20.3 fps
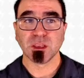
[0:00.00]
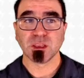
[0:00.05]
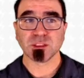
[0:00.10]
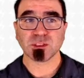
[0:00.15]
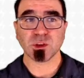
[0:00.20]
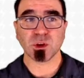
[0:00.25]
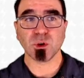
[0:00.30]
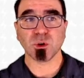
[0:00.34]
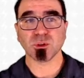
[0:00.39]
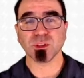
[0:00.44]

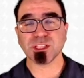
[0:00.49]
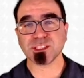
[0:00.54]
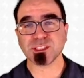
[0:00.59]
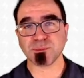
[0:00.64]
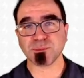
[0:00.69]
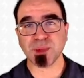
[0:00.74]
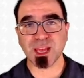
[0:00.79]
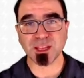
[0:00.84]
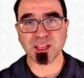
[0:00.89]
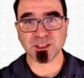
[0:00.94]
So let's
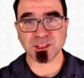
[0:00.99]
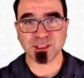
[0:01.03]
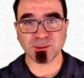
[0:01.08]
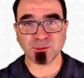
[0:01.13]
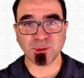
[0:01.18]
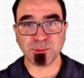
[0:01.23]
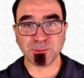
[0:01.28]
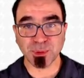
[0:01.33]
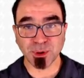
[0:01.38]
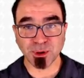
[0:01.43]
imagine
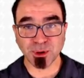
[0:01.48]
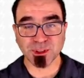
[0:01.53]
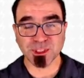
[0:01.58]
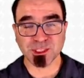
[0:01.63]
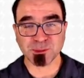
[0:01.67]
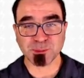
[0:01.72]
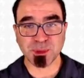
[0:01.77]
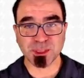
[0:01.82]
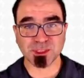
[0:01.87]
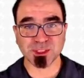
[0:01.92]
that we burn
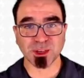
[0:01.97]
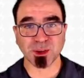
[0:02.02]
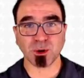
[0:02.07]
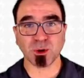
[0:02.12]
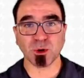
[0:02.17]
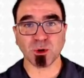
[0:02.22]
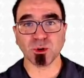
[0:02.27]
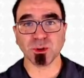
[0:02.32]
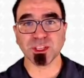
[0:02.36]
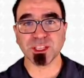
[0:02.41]
this piece of
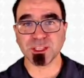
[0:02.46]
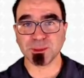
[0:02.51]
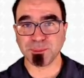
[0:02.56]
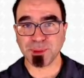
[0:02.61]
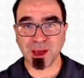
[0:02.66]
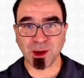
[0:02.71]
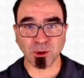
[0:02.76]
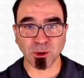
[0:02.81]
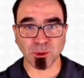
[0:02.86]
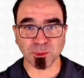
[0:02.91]
coal in a
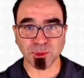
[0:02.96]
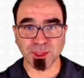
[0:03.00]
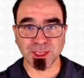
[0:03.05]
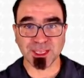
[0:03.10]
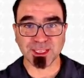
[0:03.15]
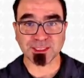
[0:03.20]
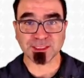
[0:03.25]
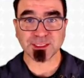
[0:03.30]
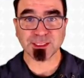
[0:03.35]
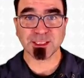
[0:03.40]
power
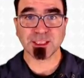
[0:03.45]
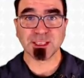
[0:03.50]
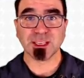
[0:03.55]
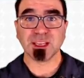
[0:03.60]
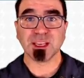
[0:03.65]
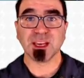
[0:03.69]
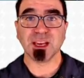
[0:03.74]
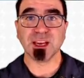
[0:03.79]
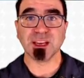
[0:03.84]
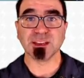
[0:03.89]
plant.
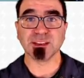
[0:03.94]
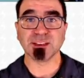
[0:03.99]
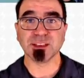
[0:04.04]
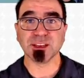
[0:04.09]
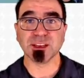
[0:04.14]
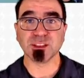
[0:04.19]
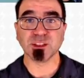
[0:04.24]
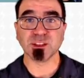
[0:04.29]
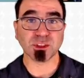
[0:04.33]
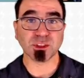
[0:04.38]
And
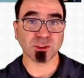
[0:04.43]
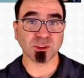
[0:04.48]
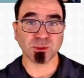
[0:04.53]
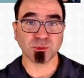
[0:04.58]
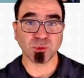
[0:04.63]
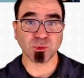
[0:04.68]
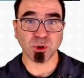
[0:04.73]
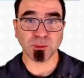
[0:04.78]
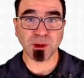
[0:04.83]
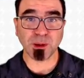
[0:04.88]
you can
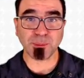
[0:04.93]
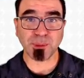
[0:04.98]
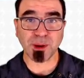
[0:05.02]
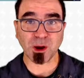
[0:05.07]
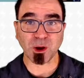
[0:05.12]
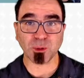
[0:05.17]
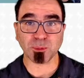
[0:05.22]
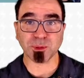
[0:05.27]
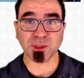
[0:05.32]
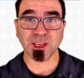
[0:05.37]
learn more about
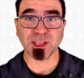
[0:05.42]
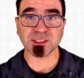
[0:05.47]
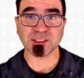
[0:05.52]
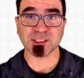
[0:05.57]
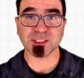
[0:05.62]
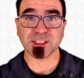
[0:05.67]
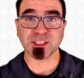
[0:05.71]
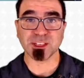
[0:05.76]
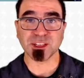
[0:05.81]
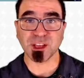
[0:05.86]
power
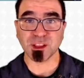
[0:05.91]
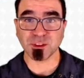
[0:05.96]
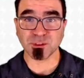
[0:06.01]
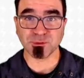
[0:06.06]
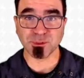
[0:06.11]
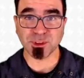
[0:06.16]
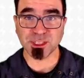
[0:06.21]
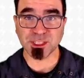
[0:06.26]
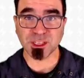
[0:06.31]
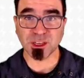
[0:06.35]
plants in another
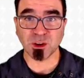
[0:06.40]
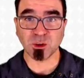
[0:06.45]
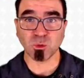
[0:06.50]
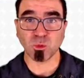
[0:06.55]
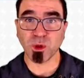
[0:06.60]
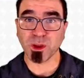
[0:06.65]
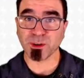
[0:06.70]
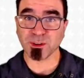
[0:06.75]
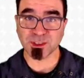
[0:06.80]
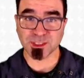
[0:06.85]
video,
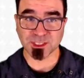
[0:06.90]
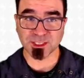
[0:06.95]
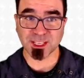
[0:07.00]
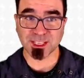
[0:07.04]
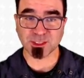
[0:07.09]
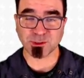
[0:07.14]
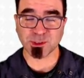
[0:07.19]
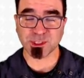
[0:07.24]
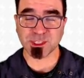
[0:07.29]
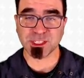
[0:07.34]
Where Does
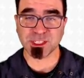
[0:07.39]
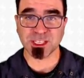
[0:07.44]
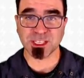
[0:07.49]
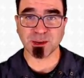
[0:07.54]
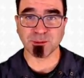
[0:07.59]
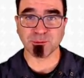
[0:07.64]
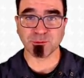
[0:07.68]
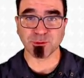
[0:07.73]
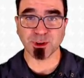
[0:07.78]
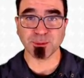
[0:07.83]
Electricity
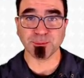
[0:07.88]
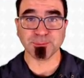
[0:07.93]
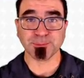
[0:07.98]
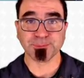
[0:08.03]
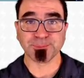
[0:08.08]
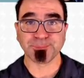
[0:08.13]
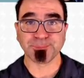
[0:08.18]
Come From?